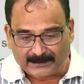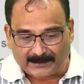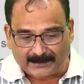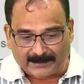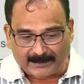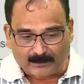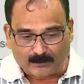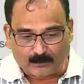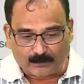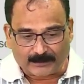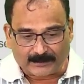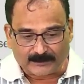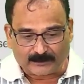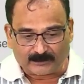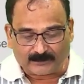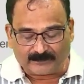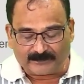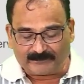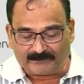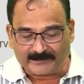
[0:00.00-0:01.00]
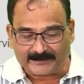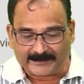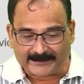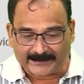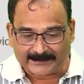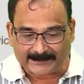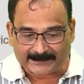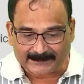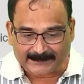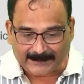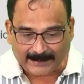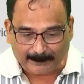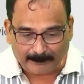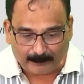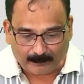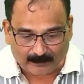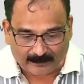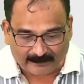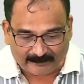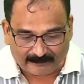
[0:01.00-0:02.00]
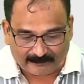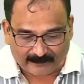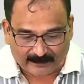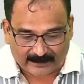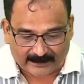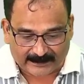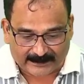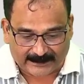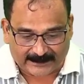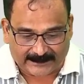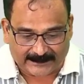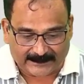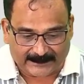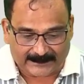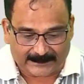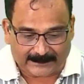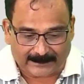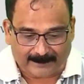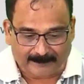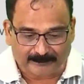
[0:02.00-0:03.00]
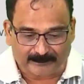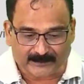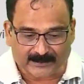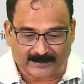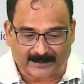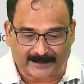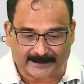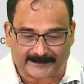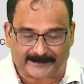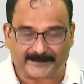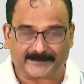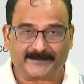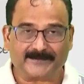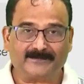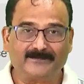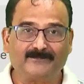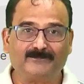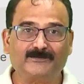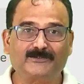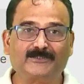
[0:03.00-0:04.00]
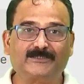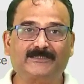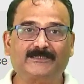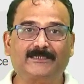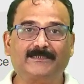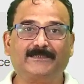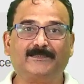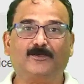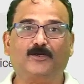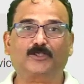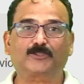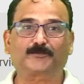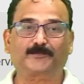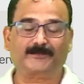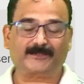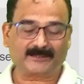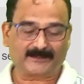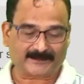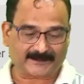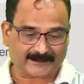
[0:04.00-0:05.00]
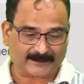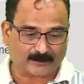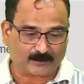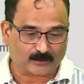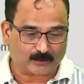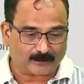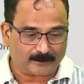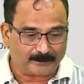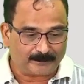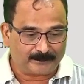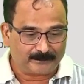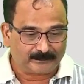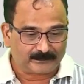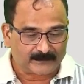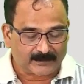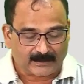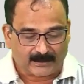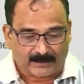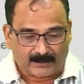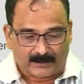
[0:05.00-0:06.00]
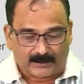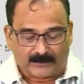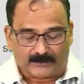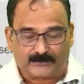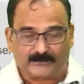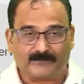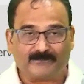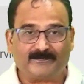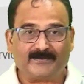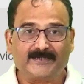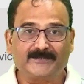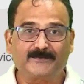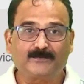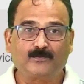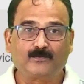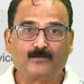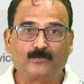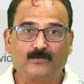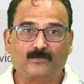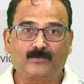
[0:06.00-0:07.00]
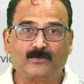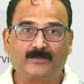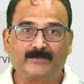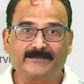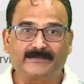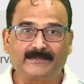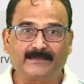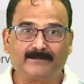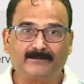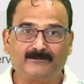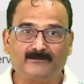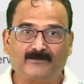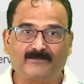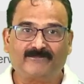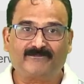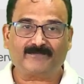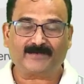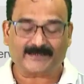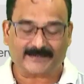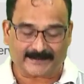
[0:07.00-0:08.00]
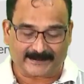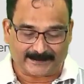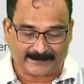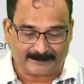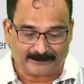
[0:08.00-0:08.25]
Okay, so if we take example of Ritz Carlton, which is a hospitality group, so when you look on them, you'll find